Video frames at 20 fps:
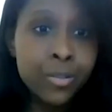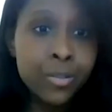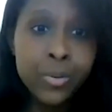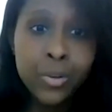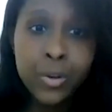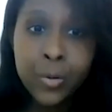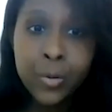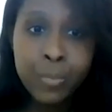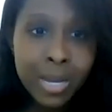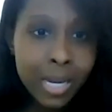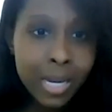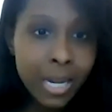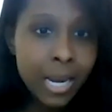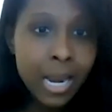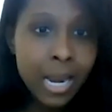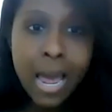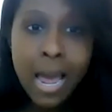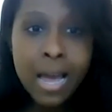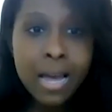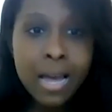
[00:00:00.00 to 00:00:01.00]
So your
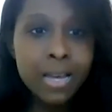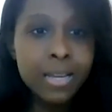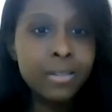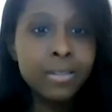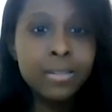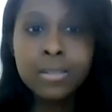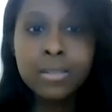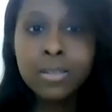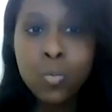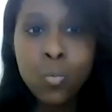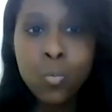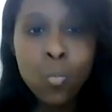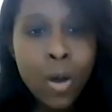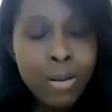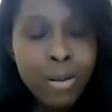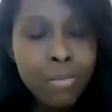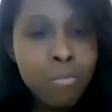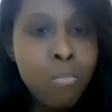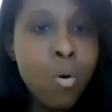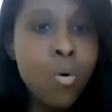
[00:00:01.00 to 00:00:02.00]
meaning as
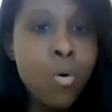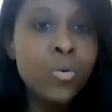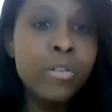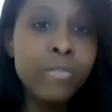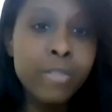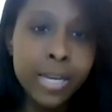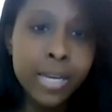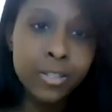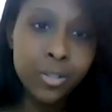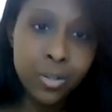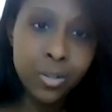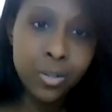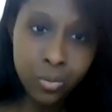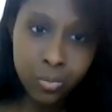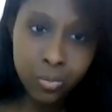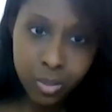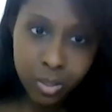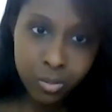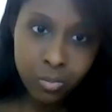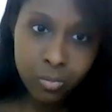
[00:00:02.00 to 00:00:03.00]
what motivates
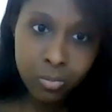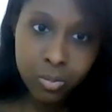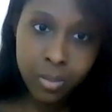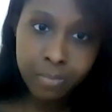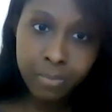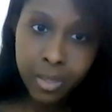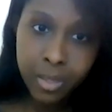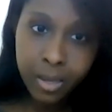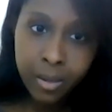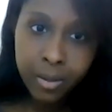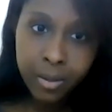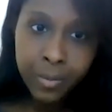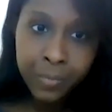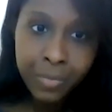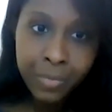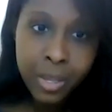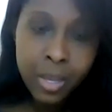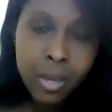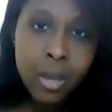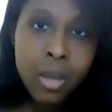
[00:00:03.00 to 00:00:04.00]
you to do something.
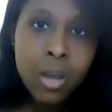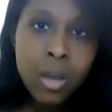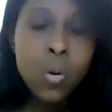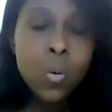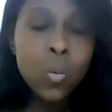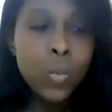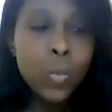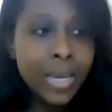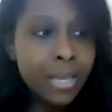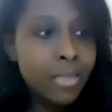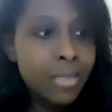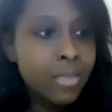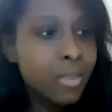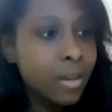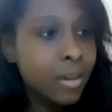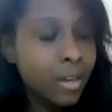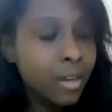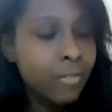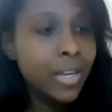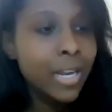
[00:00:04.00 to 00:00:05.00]
We can
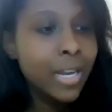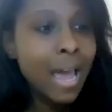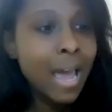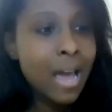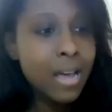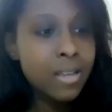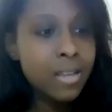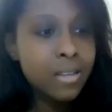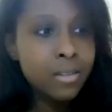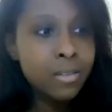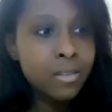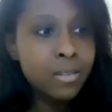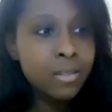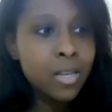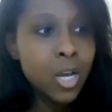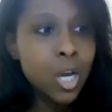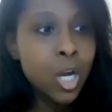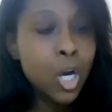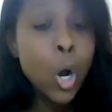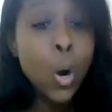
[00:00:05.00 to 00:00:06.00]
think of it
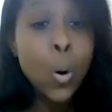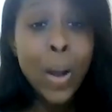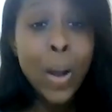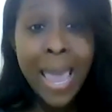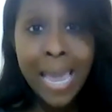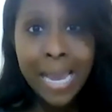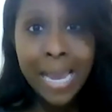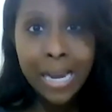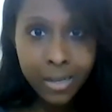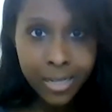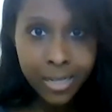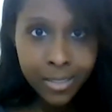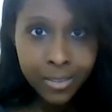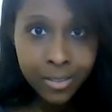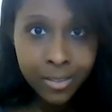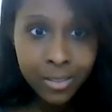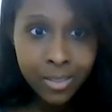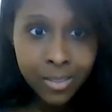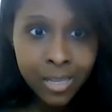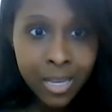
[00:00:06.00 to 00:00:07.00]
as
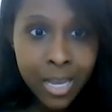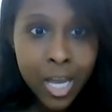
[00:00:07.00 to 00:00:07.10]
coherence.